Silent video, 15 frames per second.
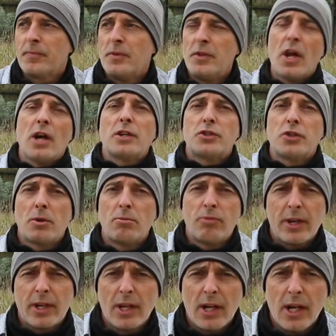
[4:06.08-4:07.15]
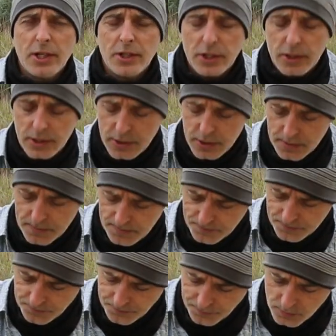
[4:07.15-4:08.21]
nut job regulations.
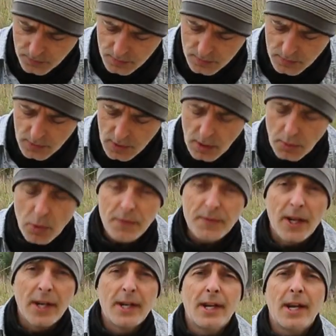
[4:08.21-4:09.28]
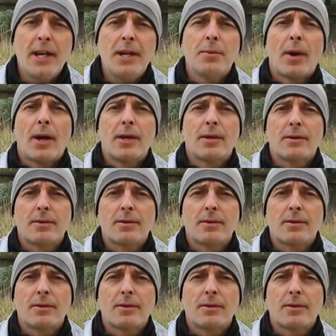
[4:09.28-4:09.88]
We've done it anyway.